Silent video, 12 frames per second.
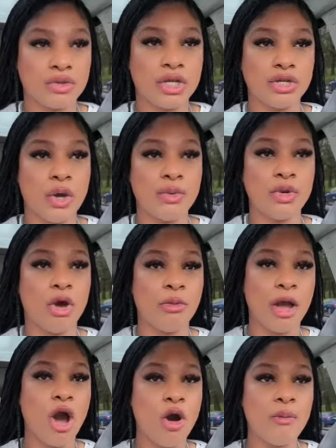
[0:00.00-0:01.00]
i don't know but i
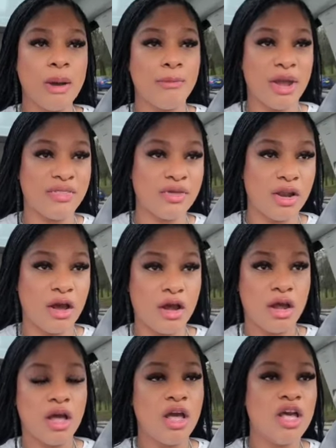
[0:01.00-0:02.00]
hold my breath a lot
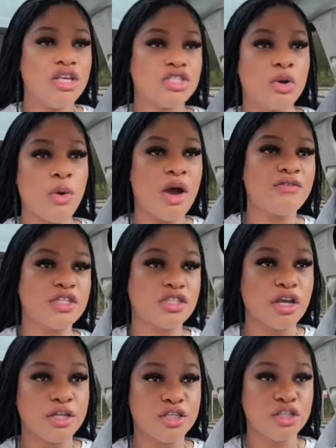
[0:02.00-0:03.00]
so what i've
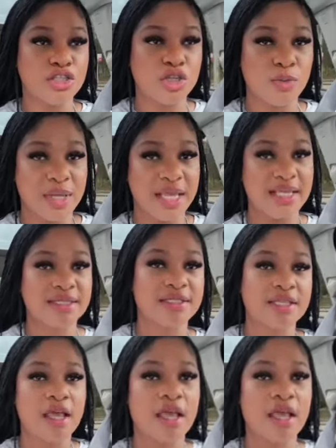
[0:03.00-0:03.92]
decided to do is